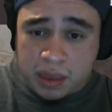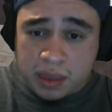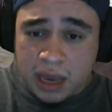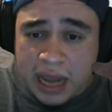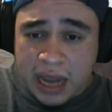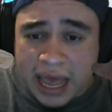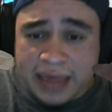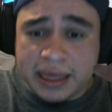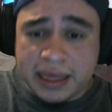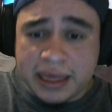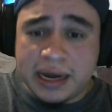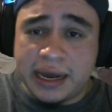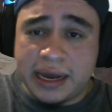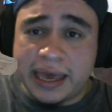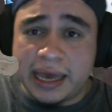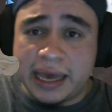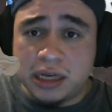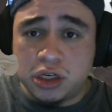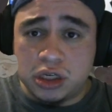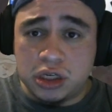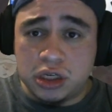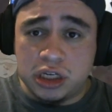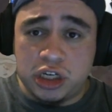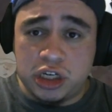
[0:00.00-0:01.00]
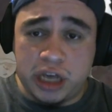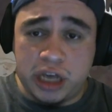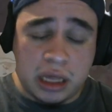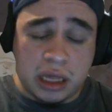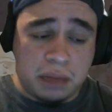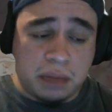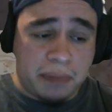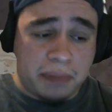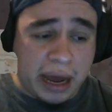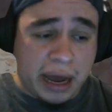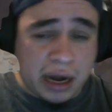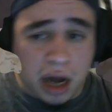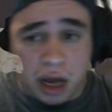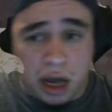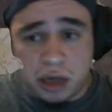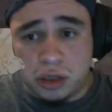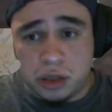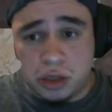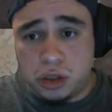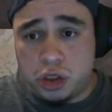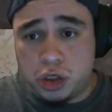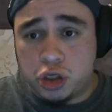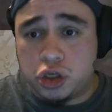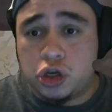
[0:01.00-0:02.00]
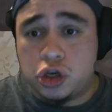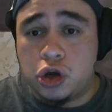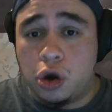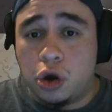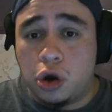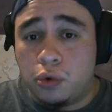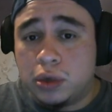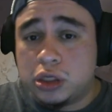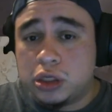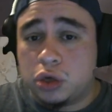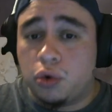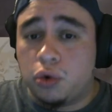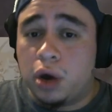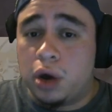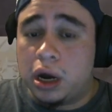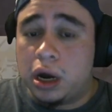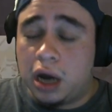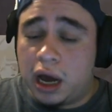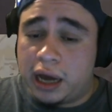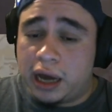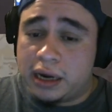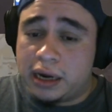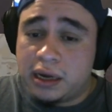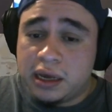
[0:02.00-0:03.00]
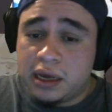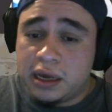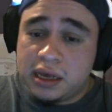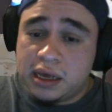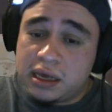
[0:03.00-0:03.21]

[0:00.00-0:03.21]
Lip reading: and then occasionally checking the binoculars so you know what's going on.